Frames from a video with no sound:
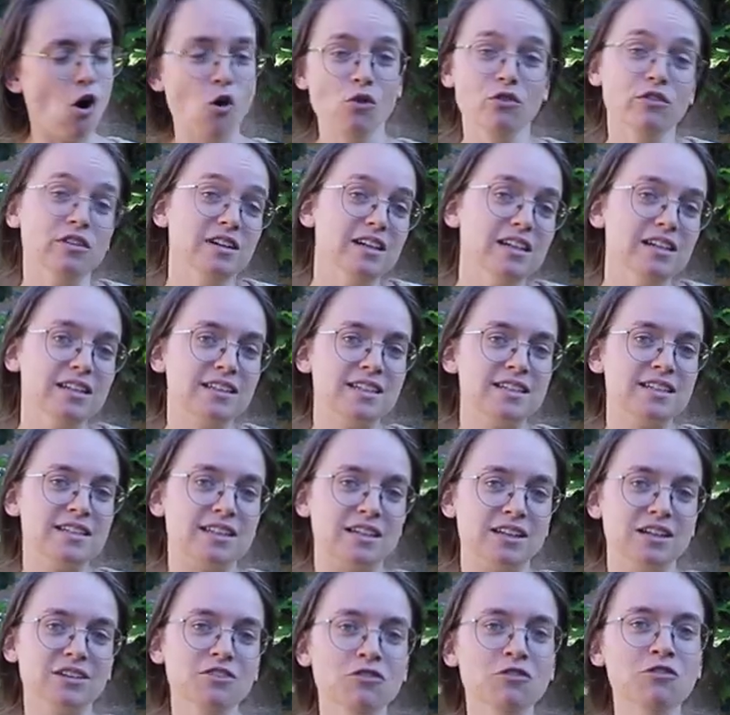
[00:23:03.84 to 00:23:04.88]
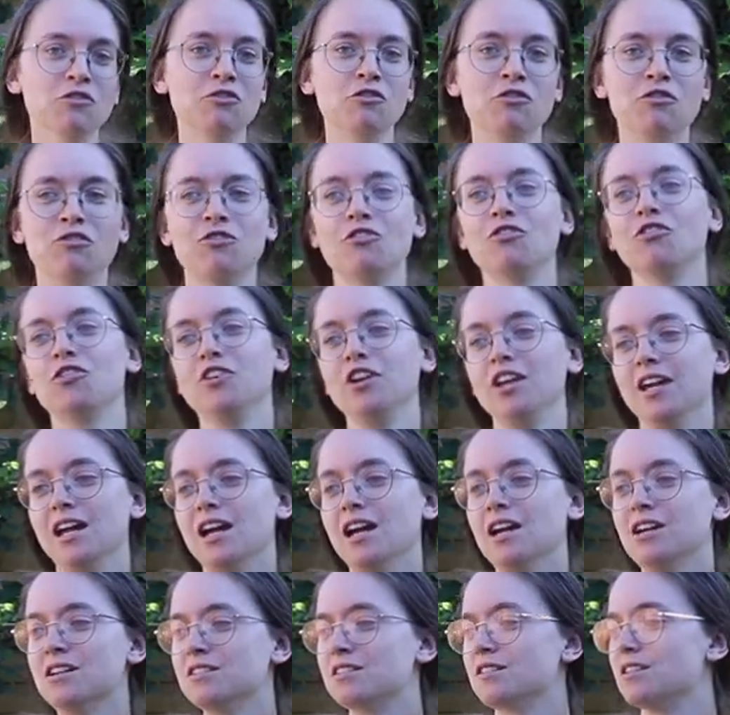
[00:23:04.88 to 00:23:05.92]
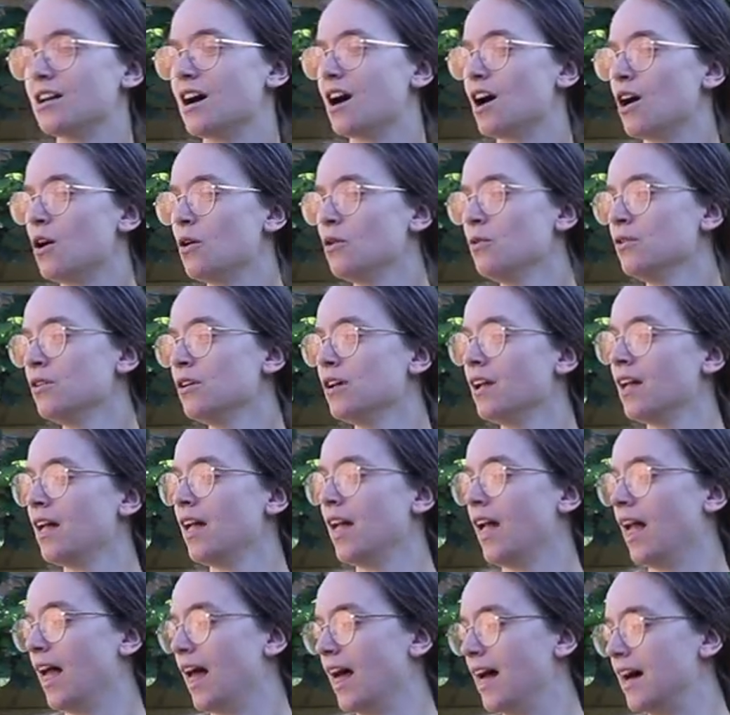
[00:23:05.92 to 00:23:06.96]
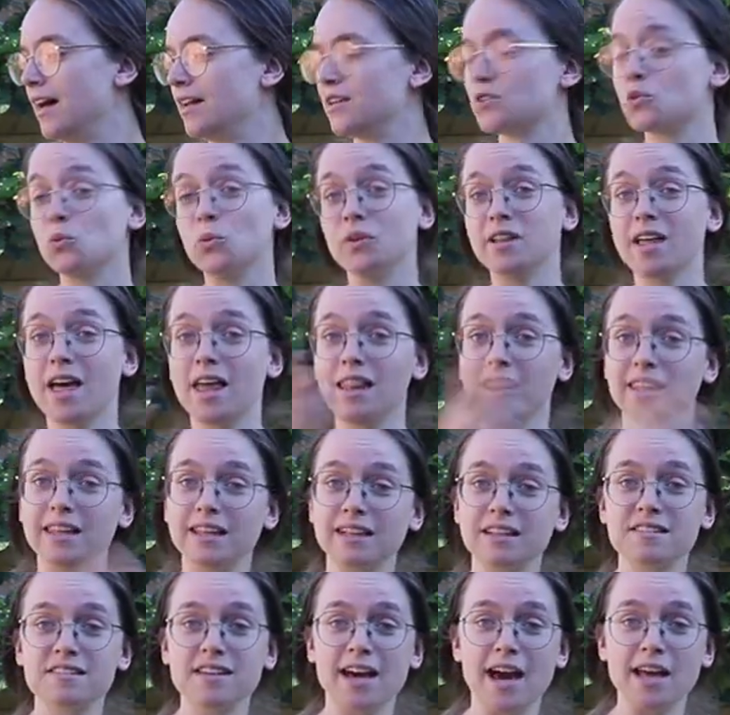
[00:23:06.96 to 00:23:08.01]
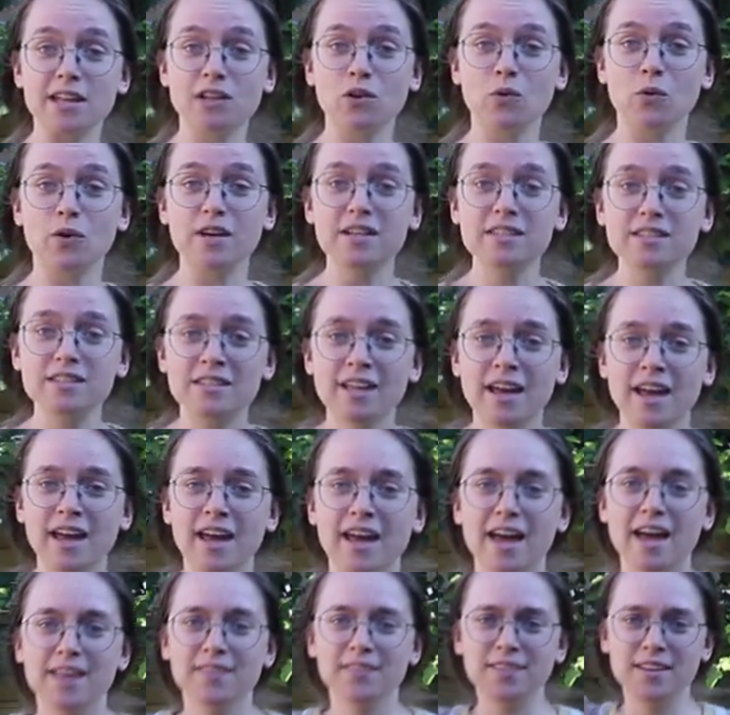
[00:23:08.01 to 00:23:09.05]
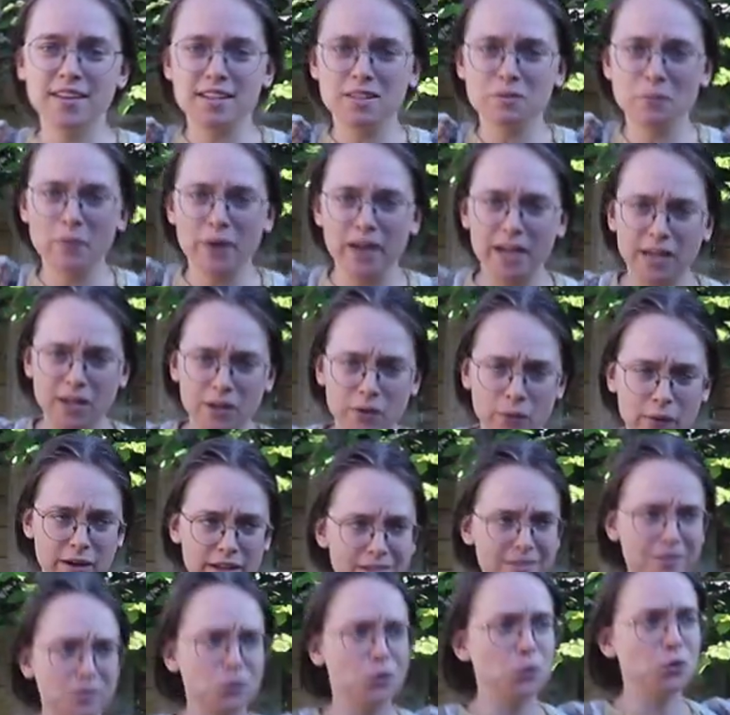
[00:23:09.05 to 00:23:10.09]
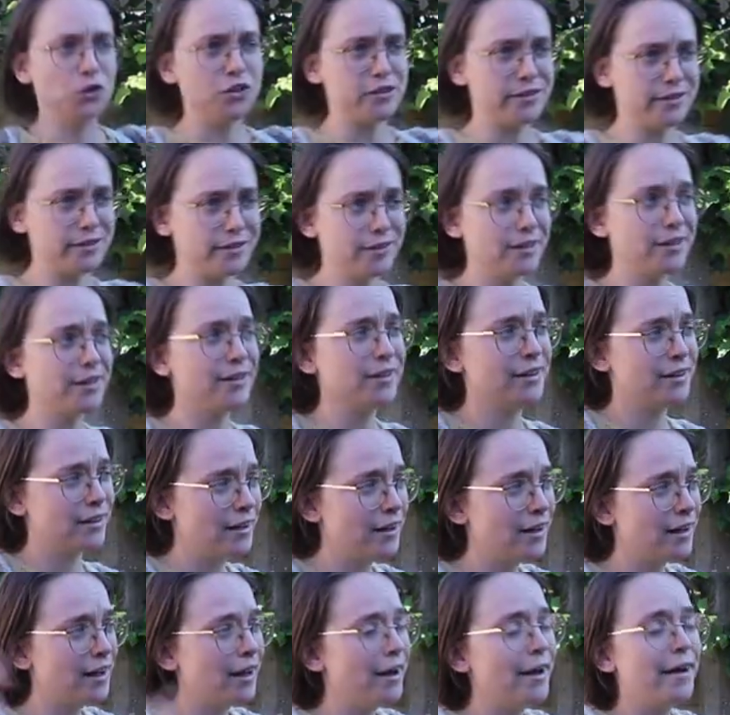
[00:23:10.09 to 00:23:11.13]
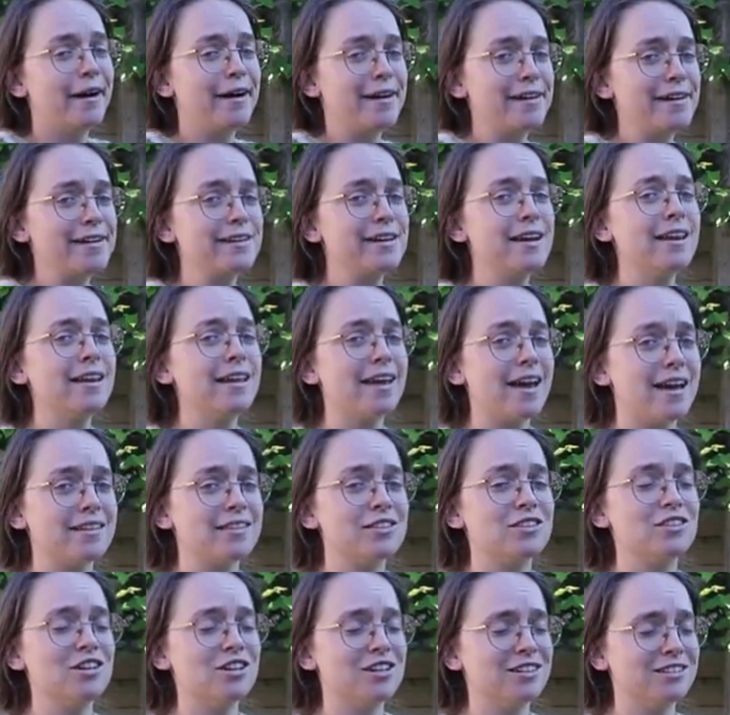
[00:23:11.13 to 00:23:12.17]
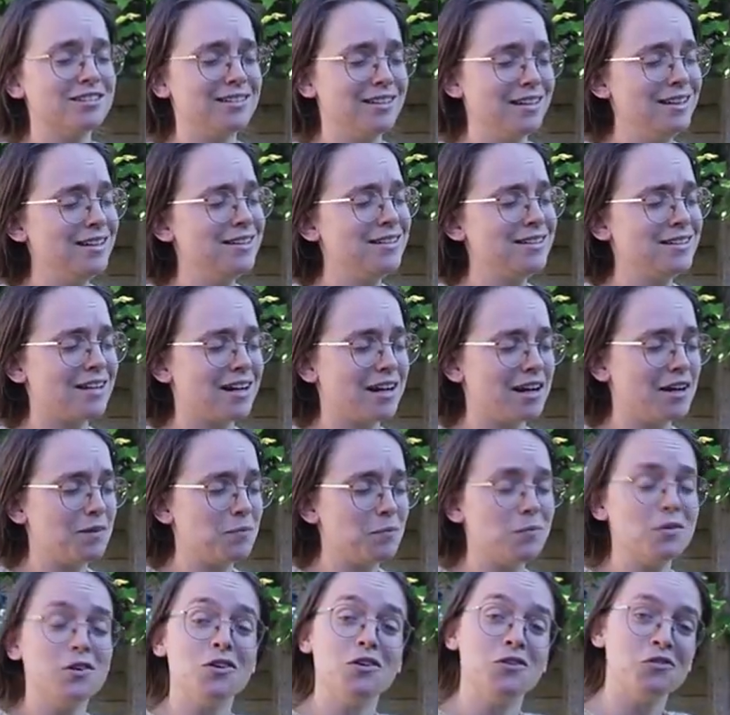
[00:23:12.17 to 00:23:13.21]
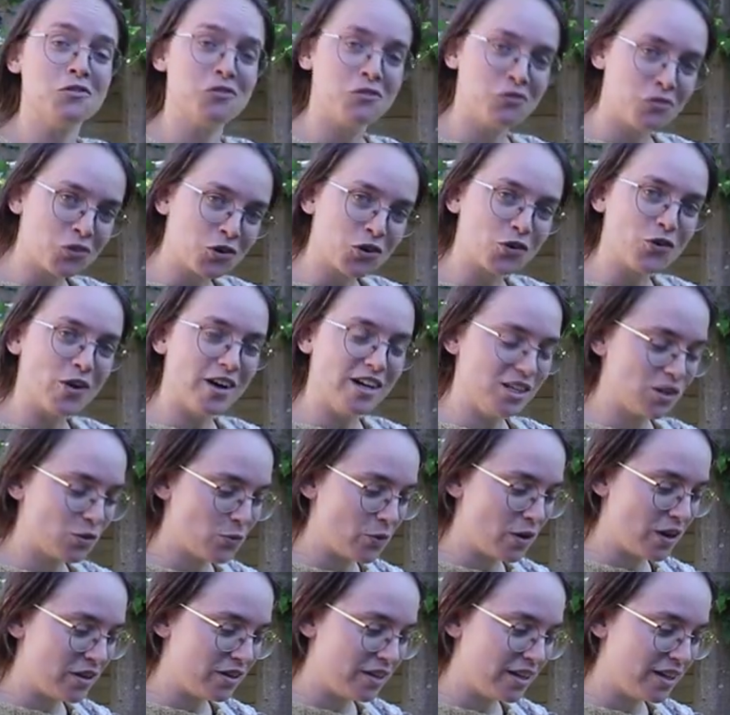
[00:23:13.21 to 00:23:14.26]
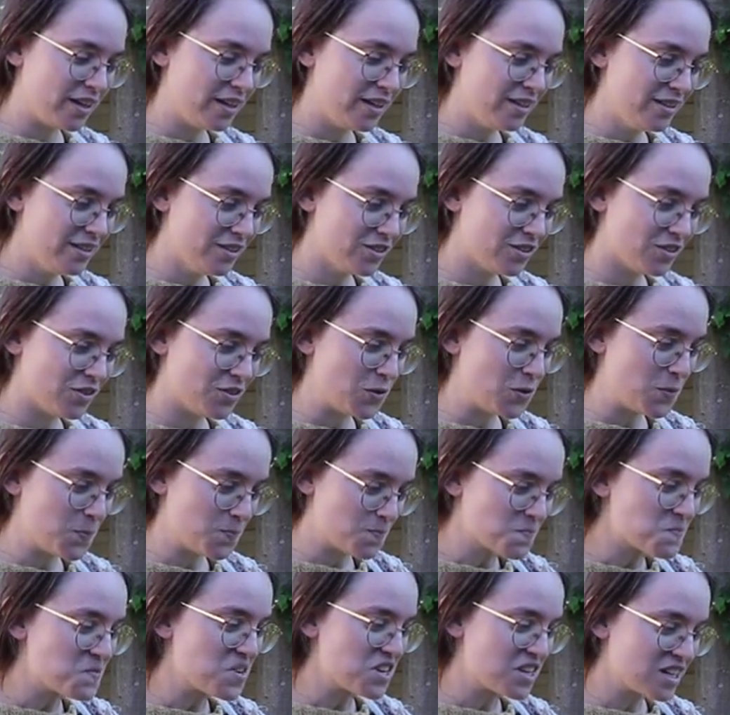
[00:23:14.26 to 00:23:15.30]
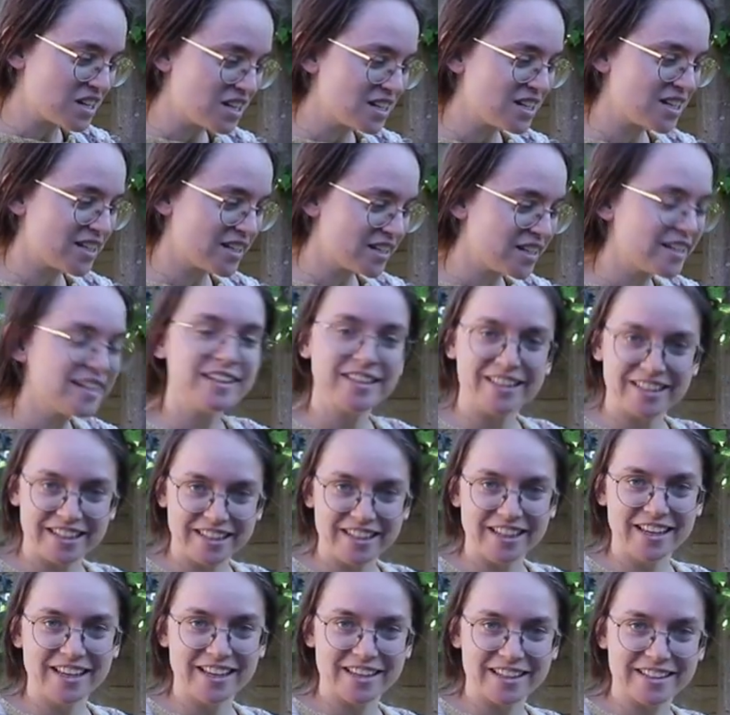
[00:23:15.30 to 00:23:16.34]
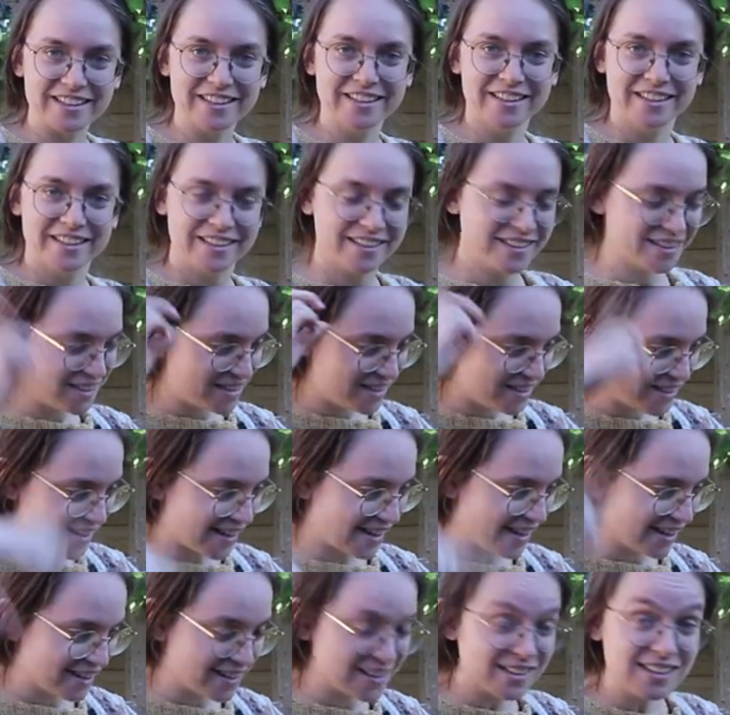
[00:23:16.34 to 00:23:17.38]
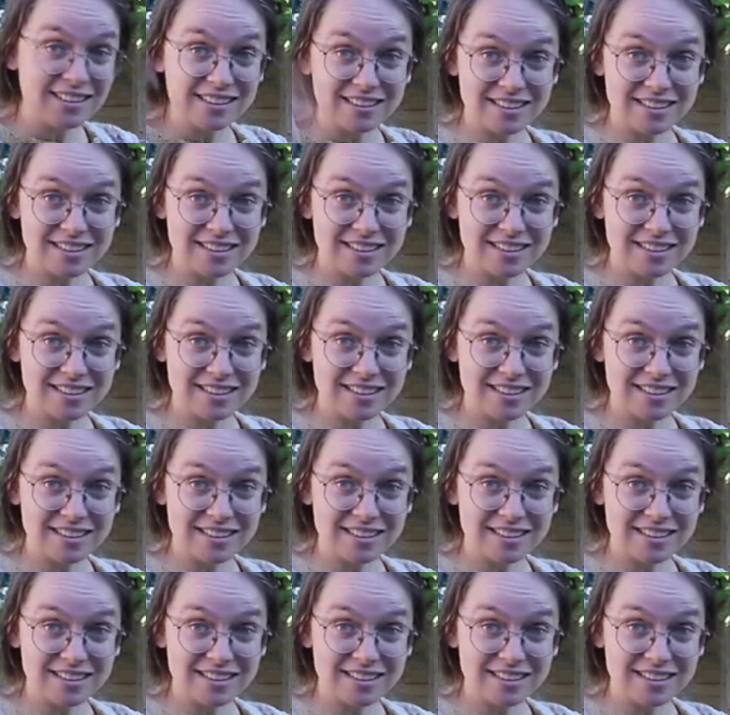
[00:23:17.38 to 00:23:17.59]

only knitting for years now and with that little side quest and this main quest which I did get done in time for Granny Square Day so yeah check